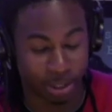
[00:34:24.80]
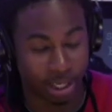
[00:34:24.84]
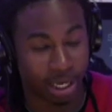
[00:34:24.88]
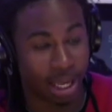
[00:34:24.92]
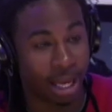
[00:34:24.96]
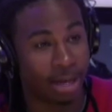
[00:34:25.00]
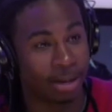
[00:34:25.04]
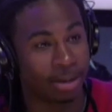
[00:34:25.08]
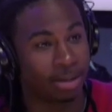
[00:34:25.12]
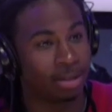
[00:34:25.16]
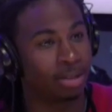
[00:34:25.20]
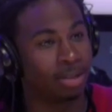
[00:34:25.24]

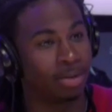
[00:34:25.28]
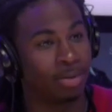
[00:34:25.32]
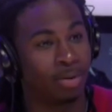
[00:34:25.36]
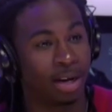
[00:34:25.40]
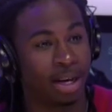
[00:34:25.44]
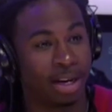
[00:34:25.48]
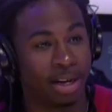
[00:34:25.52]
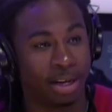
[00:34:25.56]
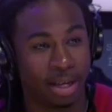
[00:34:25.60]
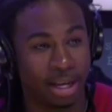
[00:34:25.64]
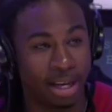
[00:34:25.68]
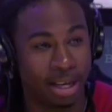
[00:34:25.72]
like
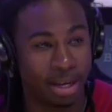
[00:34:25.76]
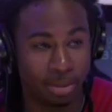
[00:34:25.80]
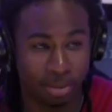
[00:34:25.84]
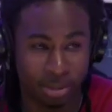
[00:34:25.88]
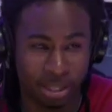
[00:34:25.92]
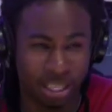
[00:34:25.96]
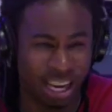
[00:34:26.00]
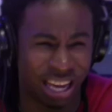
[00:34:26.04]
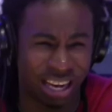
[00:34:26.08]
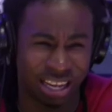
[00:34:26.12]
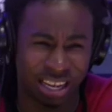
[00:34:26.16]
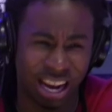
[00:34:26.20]
can he can he
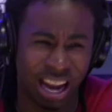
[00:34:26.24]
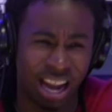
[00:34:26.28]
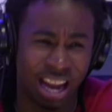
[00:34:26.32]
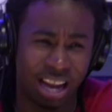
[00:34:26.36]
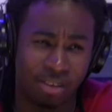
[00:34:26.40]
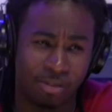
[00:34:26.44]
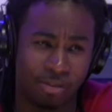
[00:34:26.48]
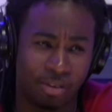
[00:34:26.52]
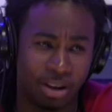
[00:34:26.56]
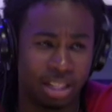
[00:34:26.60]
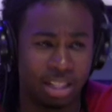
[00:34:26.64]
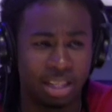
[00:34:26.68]
be like
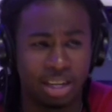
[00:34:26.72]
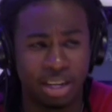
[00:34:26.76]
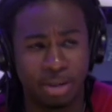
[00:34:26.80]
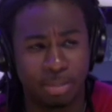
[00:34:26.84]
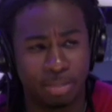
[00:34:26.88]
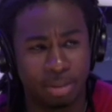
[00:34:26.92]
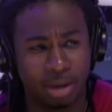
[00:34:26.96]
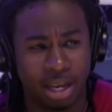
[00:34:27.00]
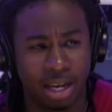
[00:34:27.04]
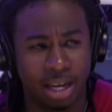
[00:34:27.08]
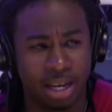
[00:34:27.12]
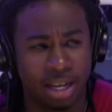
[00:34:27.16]
non felony
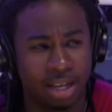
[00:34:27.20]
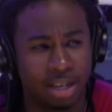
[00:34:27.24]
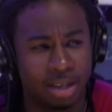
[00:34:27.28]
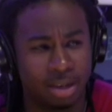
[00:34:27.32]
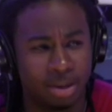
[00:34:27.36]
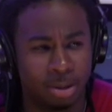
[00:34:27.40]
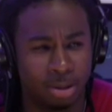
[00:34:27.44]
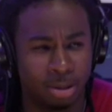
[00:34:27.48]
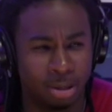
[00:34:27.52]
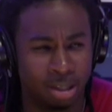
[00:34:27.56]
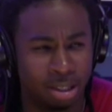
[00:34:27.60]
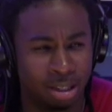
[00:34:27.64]
play
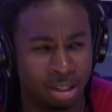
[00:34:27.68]
or